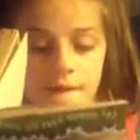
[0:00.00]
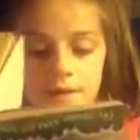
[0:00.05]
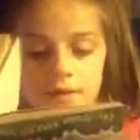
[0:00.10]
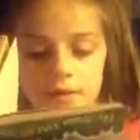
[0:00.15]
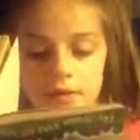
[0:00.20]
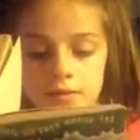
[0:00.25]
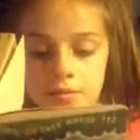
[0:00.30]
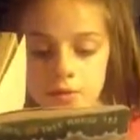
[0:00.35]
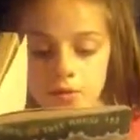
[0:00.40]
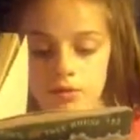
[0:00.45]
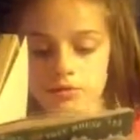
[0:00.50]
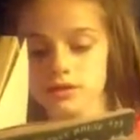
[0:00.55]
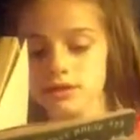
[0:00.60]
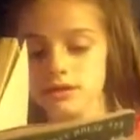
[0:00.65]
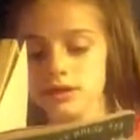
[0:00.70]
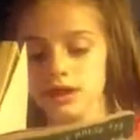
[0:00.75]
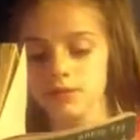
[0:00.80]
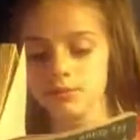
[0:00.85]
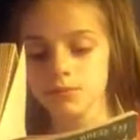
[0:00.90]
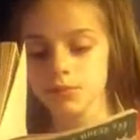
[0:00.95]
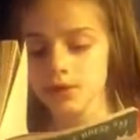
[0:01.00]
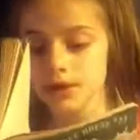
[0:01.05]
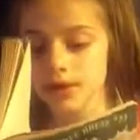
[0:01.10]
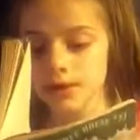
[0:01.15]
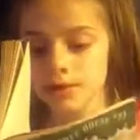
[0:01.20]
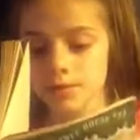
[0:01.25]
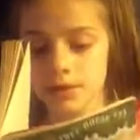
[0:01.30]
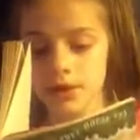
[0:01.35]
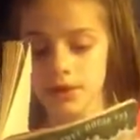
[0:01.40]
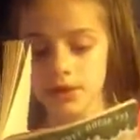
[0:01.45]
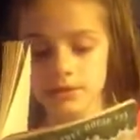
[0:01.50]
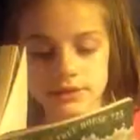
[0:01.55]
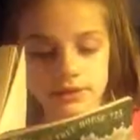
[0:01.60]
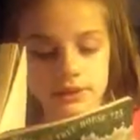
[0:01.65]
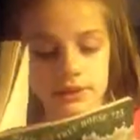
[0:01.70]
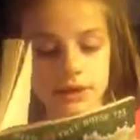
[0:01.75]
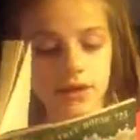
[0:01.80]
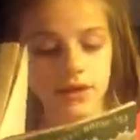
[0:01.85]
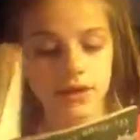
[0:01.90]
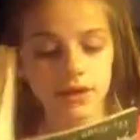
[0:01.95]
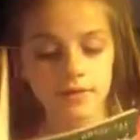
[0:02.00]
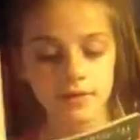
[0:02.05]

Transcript: They both stopped running. Panting,